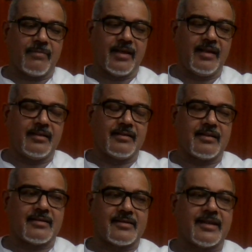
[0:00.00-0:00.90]

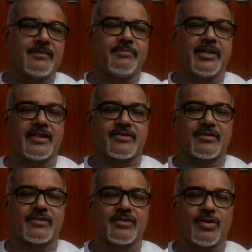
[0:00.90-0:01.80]
in
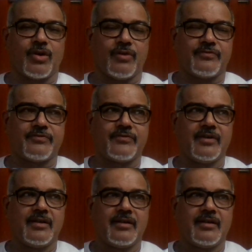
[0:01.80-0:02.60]
celebration of